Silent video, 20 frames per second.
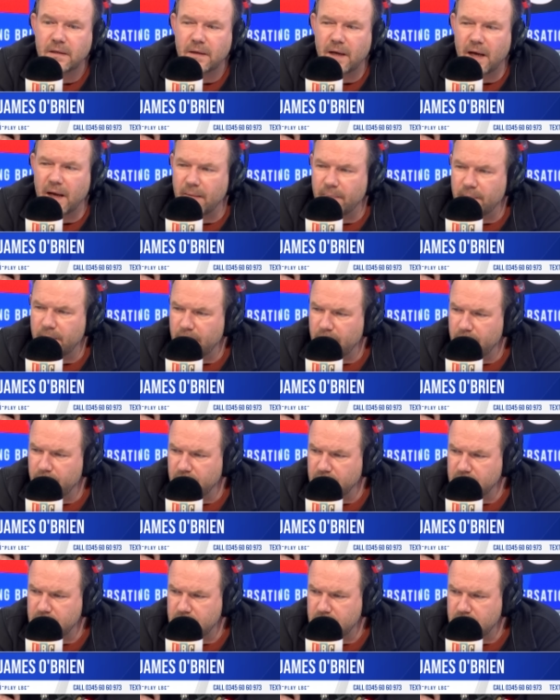um,
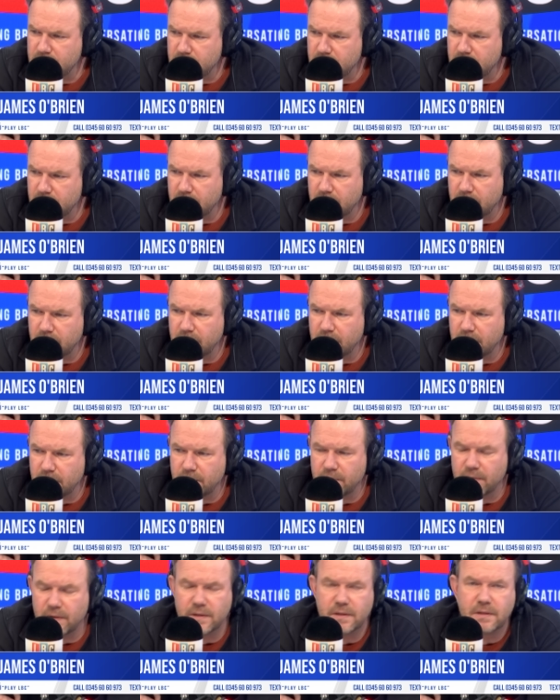which
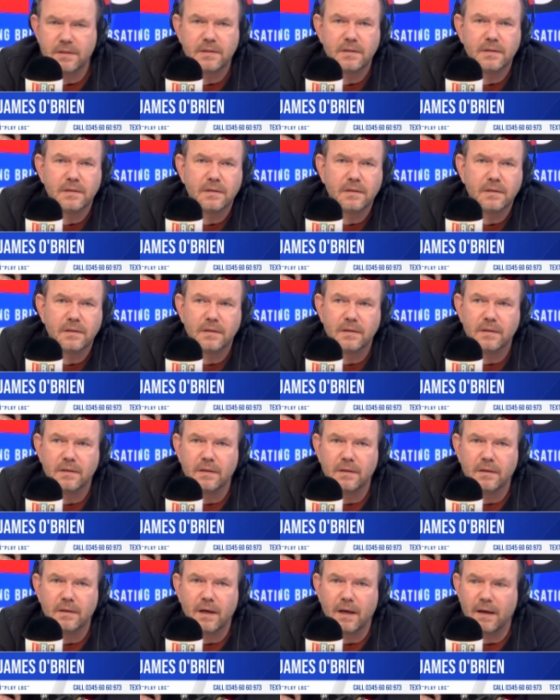was
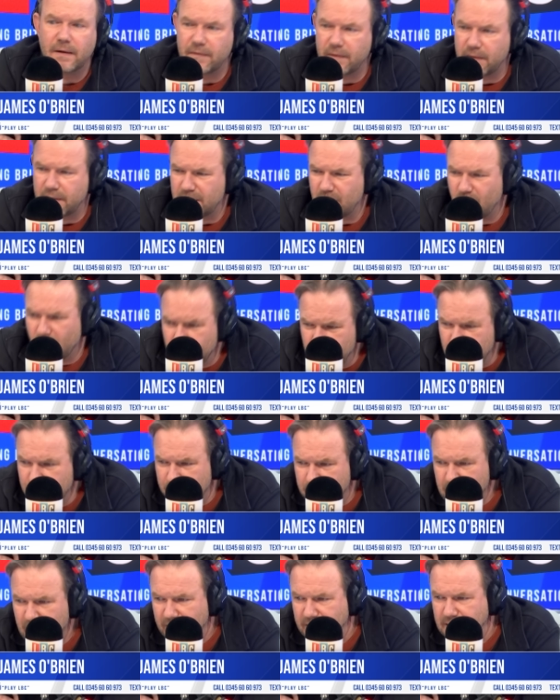
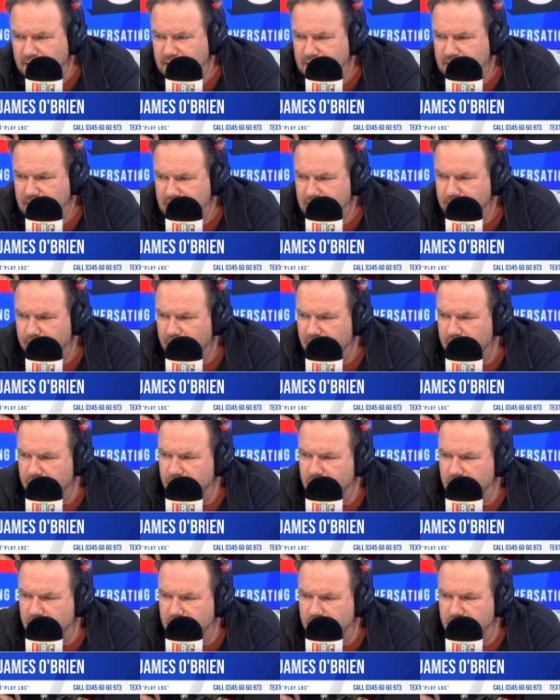commonplace, is a better
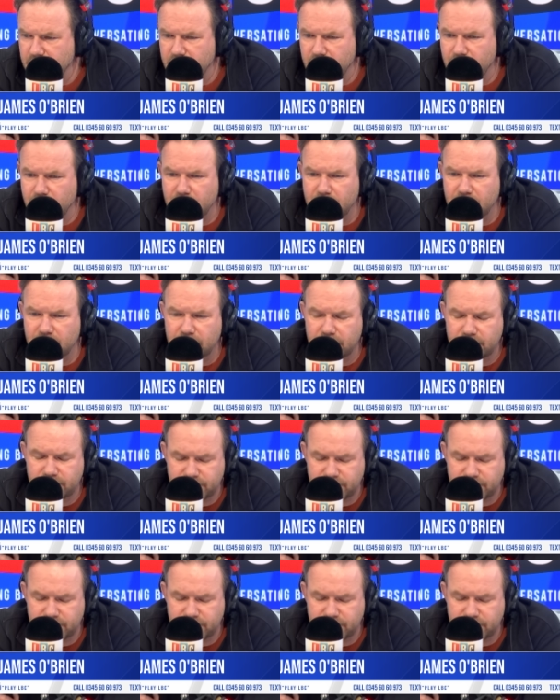word than normal.